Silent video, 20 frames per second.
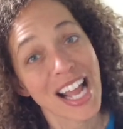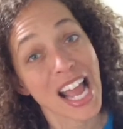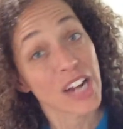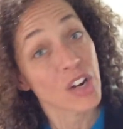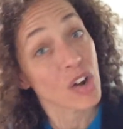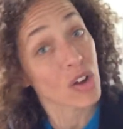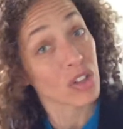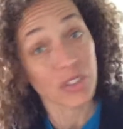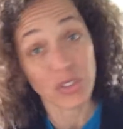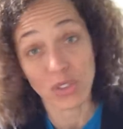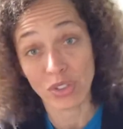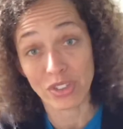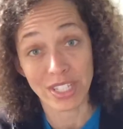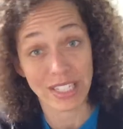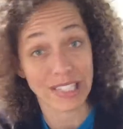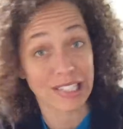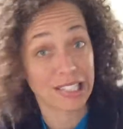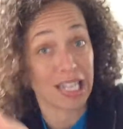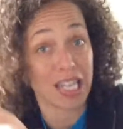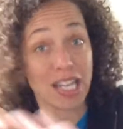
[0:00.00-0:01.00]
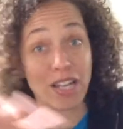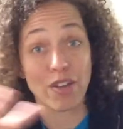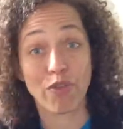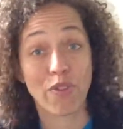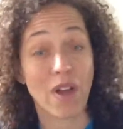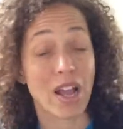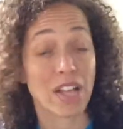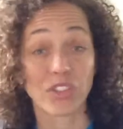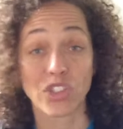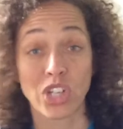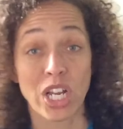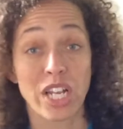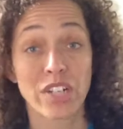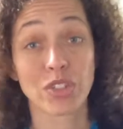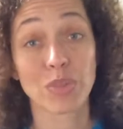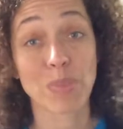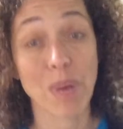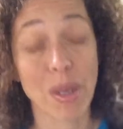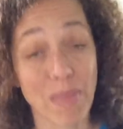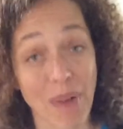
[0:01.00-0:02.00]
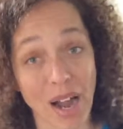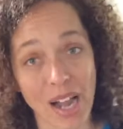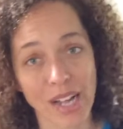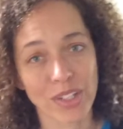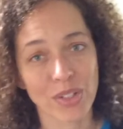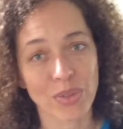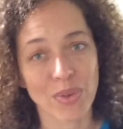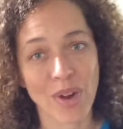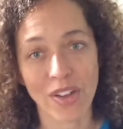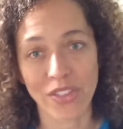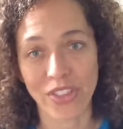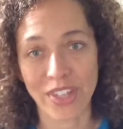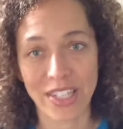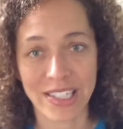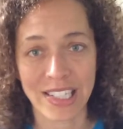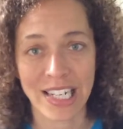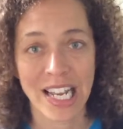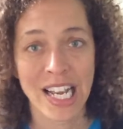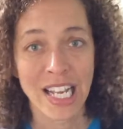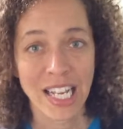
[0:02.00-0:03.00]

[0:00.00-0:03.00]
and also to see if I change my mind around this